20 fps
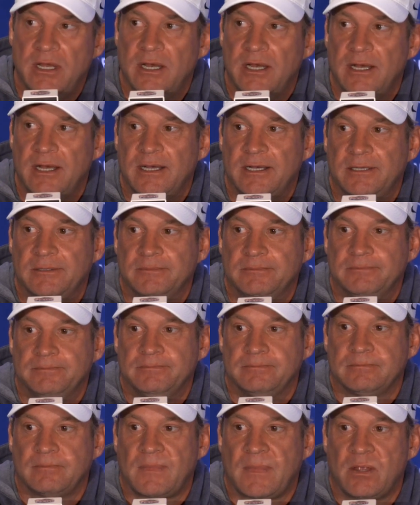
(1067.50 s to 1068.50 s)
Um,
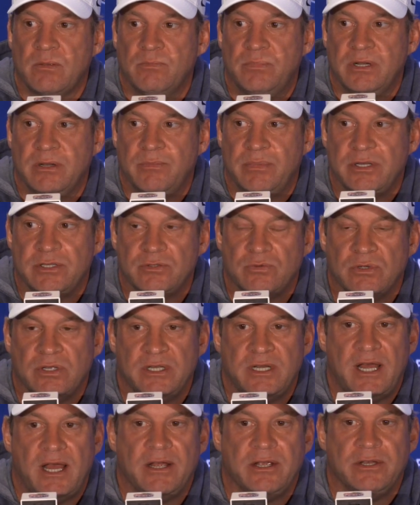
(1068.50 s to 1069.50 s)
but but it's really
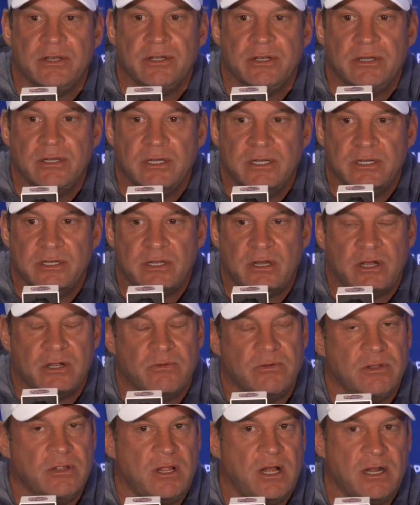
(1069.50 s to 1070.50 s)
not good. And
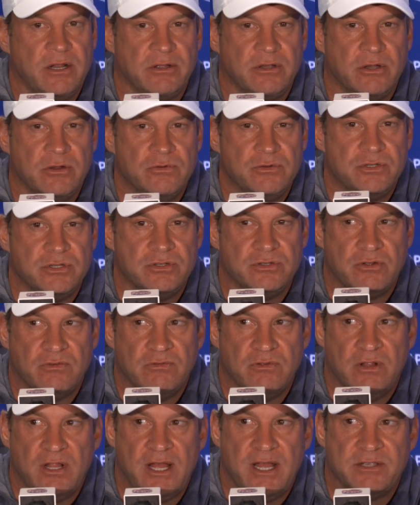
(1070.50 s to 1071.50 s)
talking with a lot of coaches over
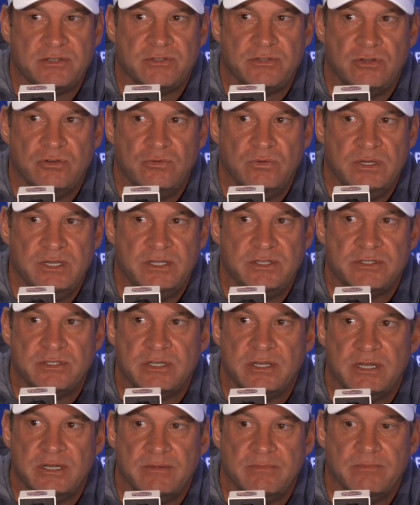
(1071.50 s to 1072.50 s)
the last two weeks,
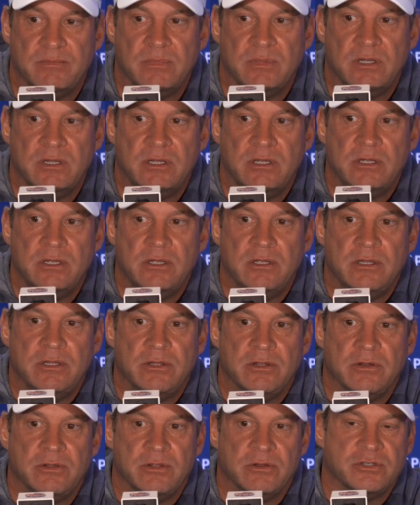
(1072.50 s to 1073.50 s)
um,
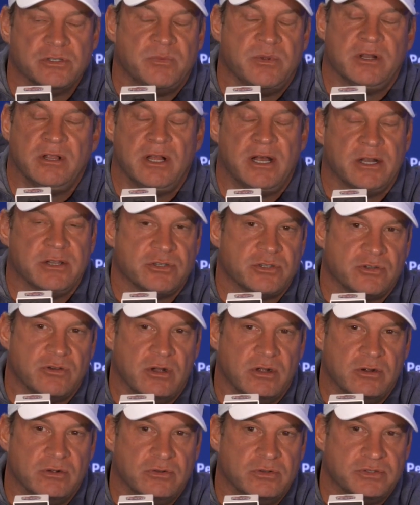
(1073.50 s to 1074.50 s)
there, has been a lot of
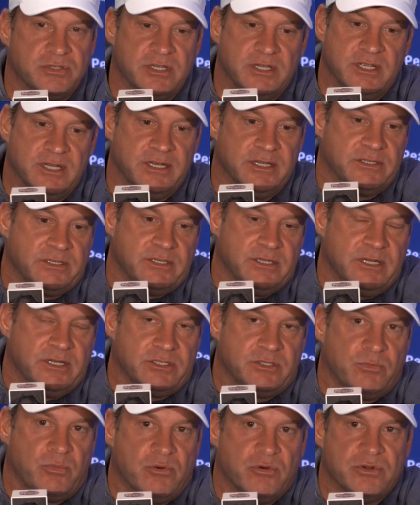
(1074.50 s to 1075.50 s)
struggles, and, and, it's and
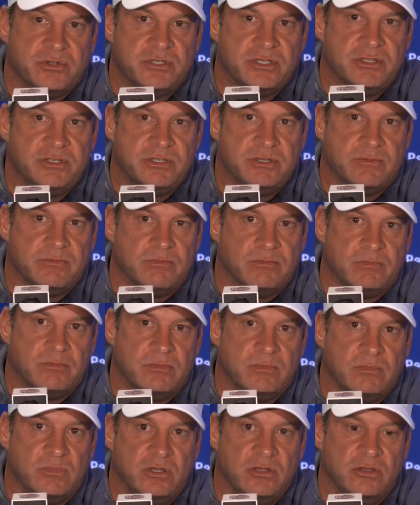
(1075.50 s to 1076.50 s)
it's a poor system.
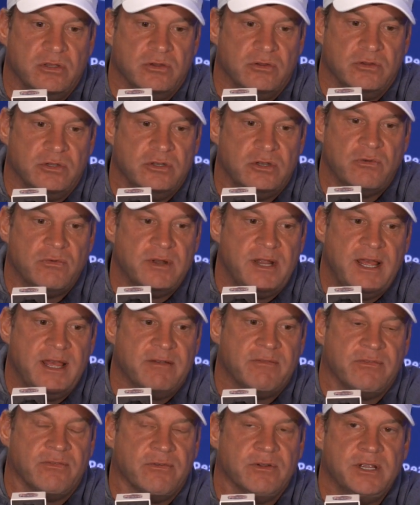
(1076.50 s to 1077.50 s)
You, you, know, you don't
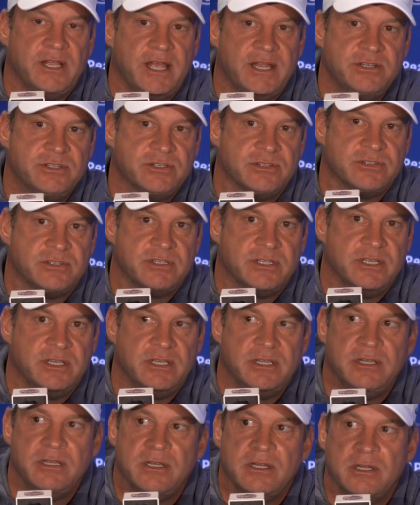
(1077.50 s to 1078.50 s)
have free
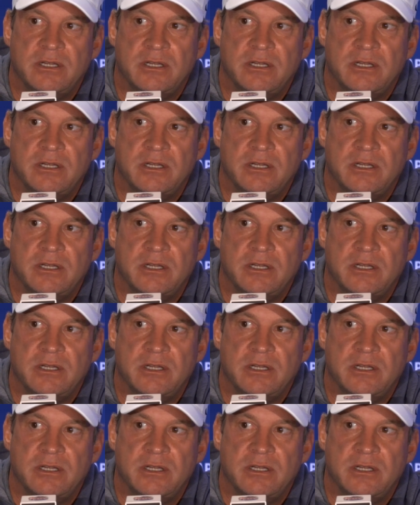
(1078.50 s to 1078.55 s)
agency